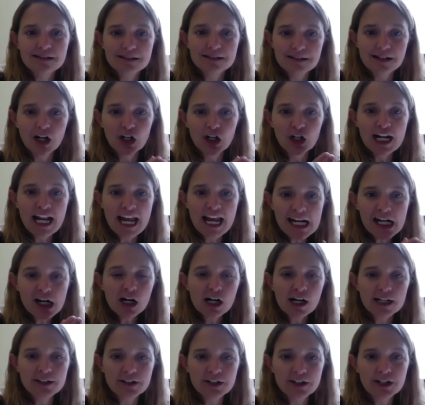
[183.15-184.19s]
RNA
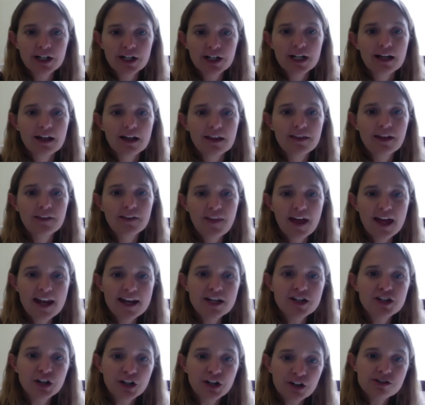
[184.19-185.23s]
cutter that then
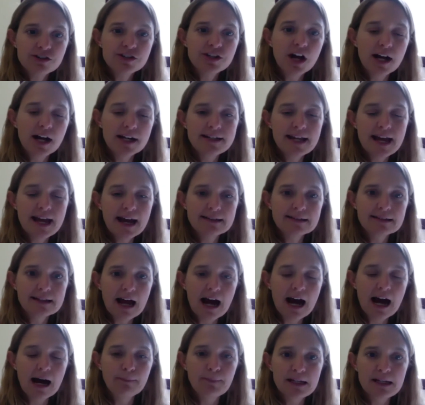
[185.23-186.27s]
turns on dad's
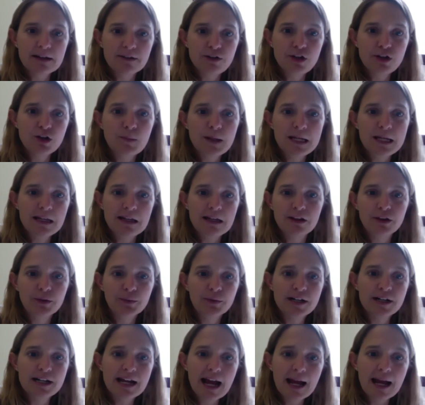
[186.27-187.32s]
copy of
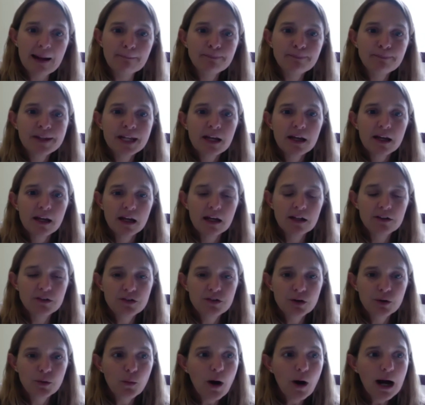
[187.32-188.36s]
UBE3A. And
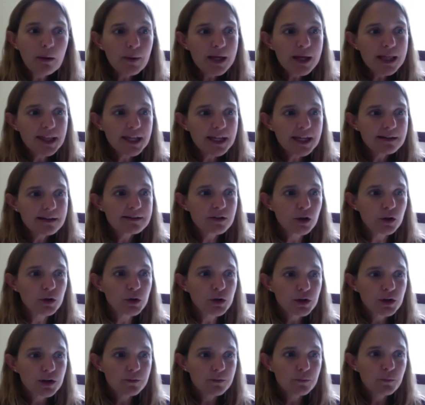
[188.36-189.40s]
so why we think it's so
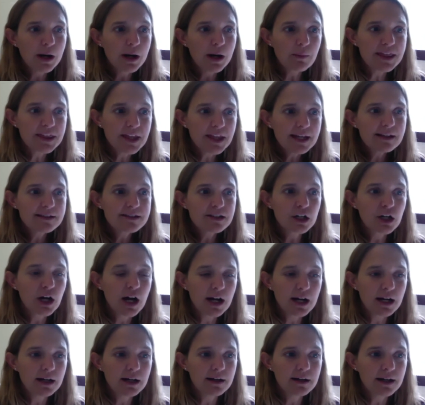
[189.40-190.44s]
why we think it's a,
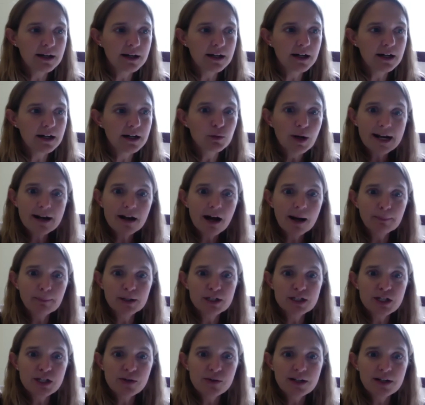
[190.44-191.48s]
a, a great
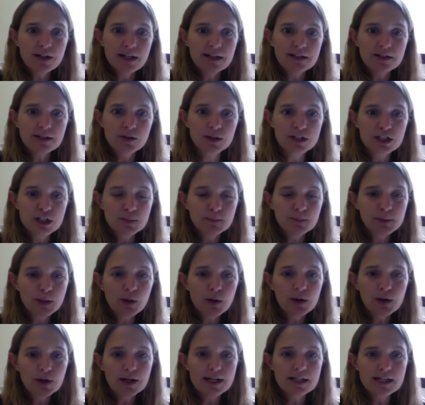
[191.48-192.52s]
opportunity to
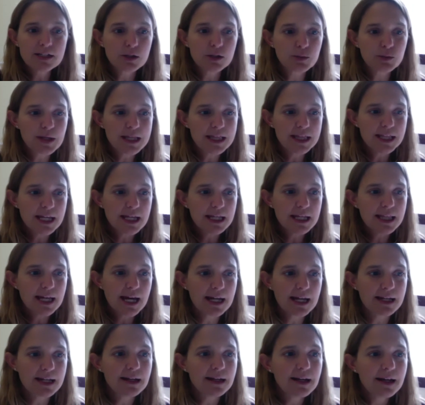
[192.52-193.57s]
explore is is we think
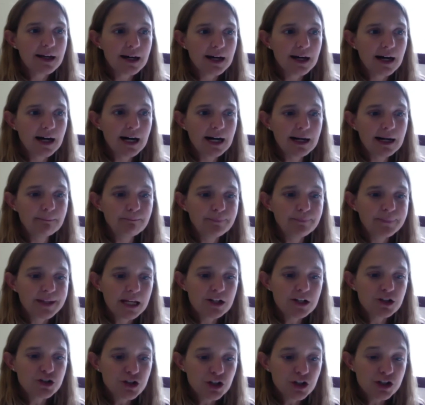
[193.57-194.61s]
that um,
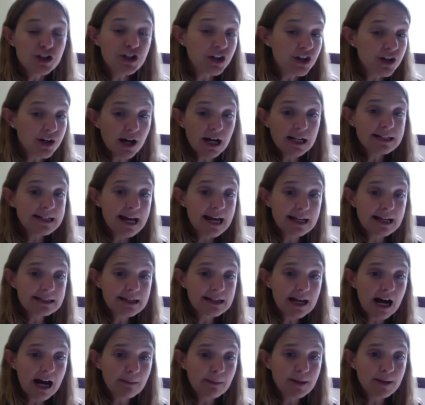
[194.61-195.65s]
it should turn on dad's
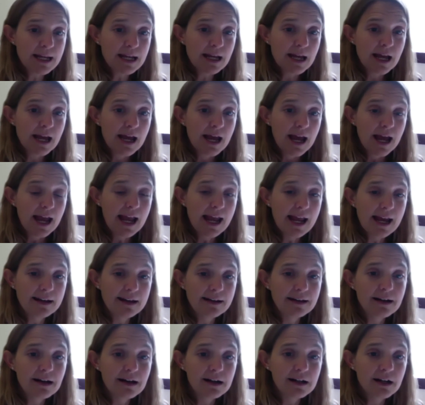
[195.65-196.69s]
copy
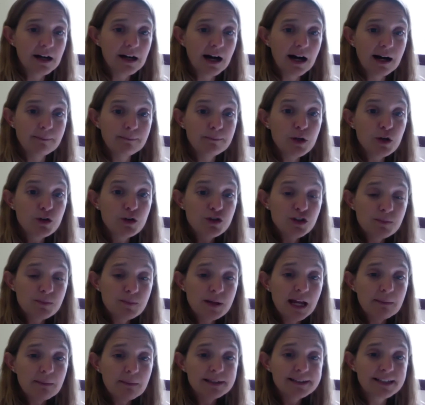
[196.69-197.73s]
and um, you should
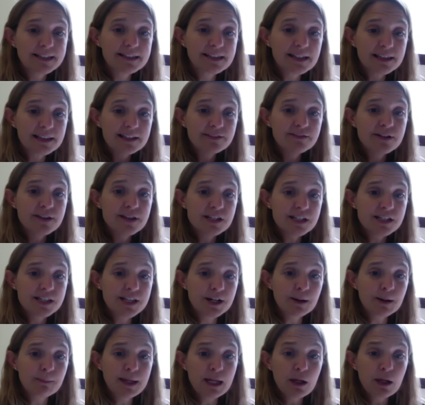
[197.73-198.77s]
be able to deliver this
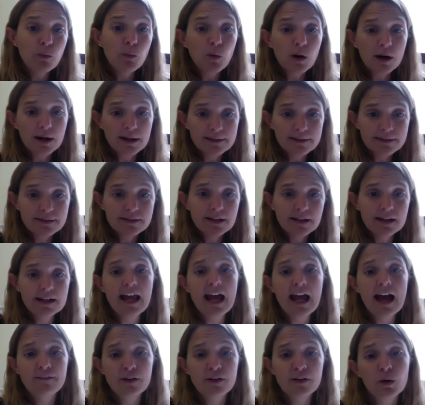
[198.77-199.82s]
therapy once and
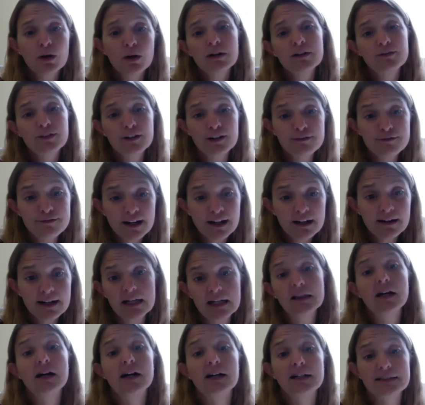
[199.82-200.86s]
have it work for a
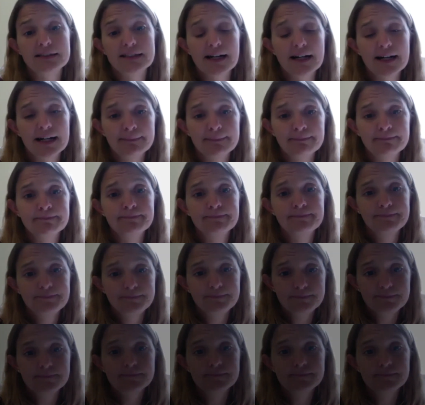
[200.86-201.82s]
very long time.